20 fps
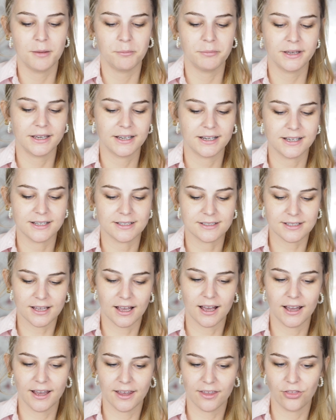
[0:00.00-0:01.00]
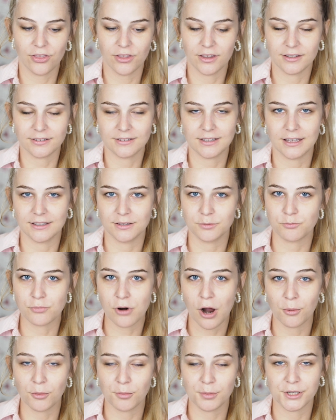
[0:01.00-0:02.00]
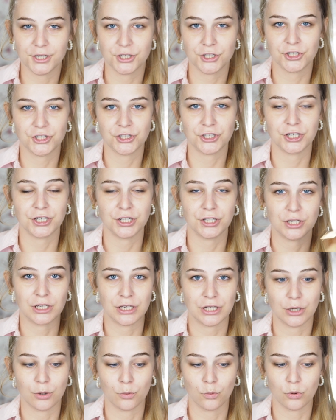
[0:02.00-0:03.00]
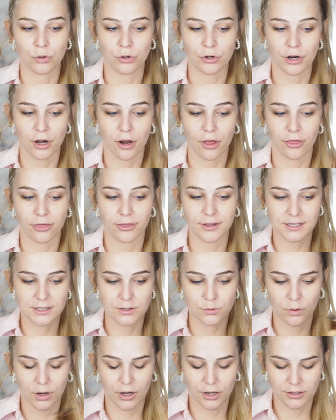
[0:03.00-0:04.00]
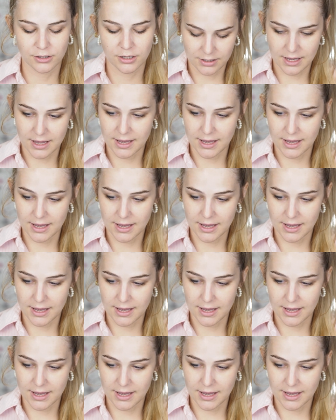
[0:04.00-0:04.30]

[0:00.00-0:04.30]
because I think that probably she wore this one,